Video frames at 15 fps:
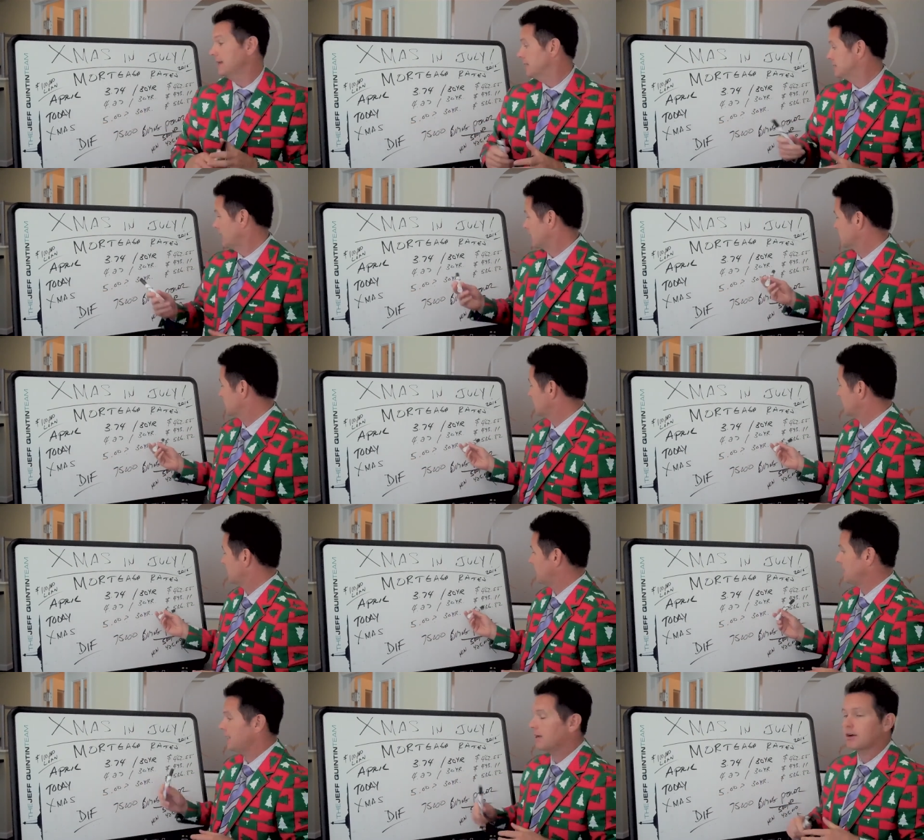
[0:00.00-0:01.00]
is actually going
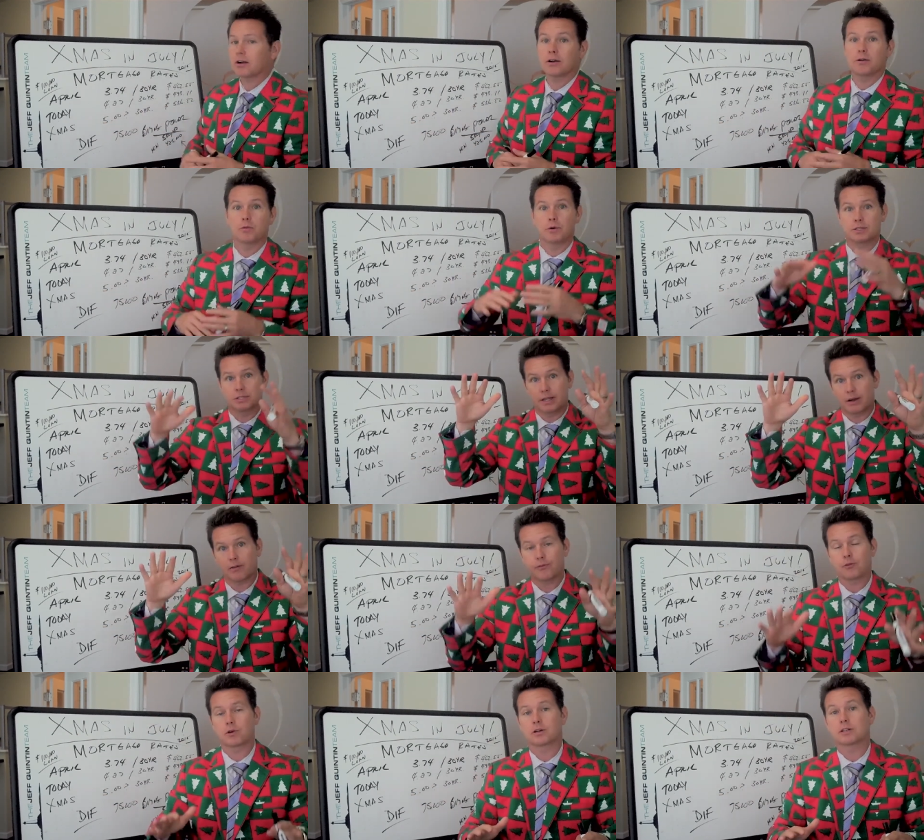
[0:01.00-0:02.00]
to be here, which
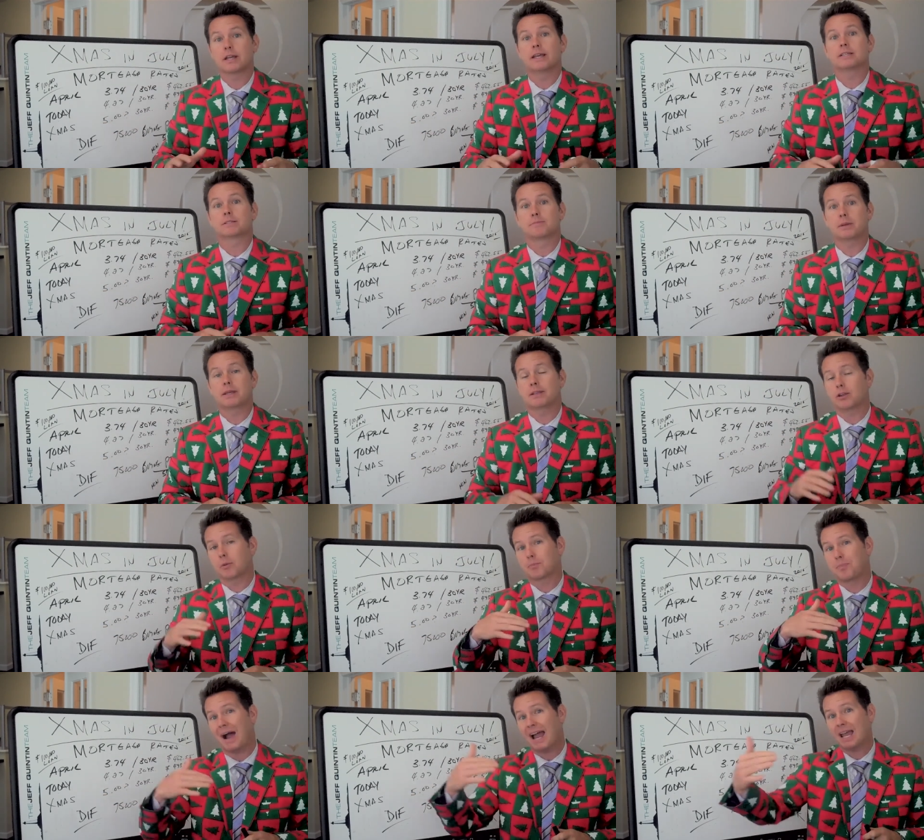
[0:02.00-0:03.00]
therefore is be, your
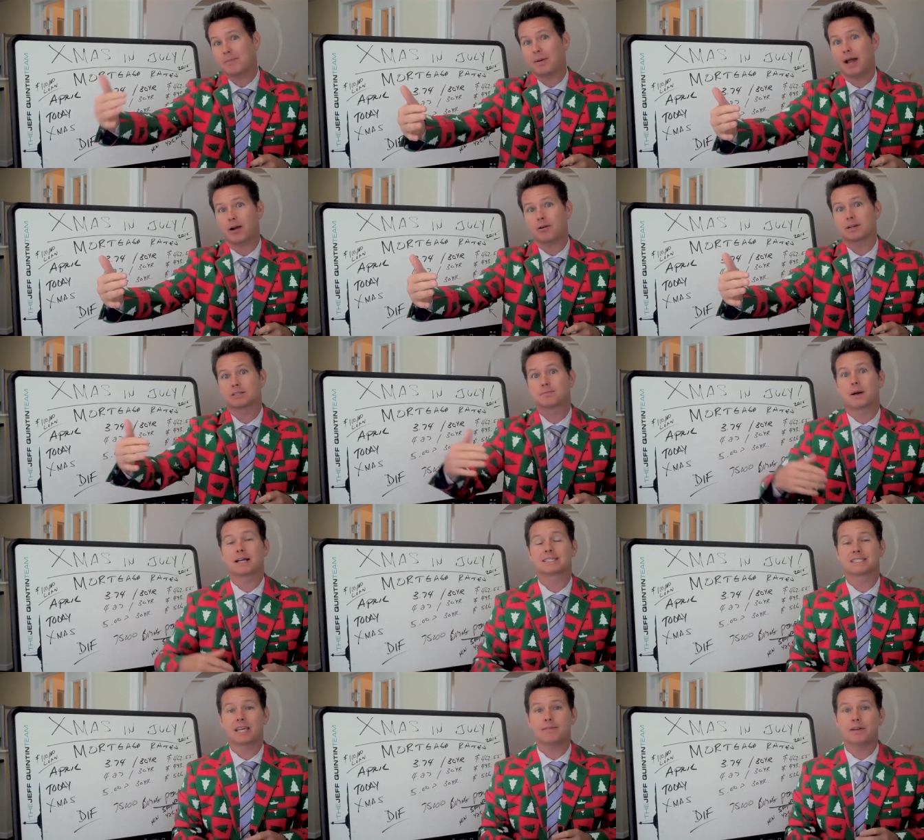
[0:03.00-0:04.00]
buying power is by
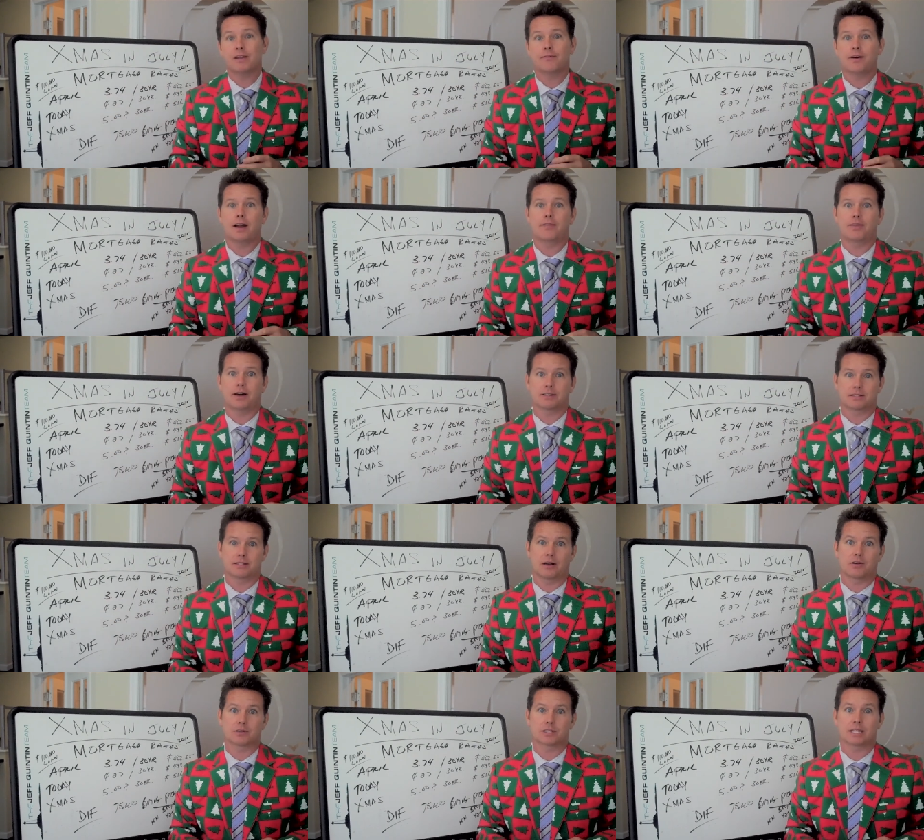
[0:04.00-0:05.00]
seventy-five thousand
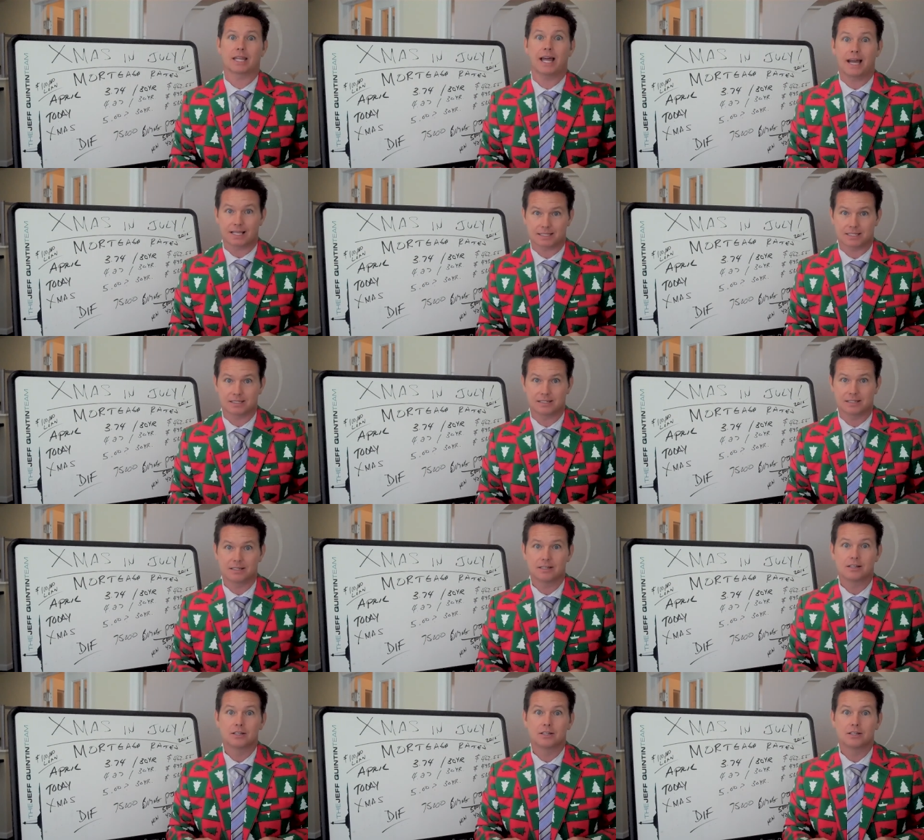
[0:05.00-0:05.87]
dollars less.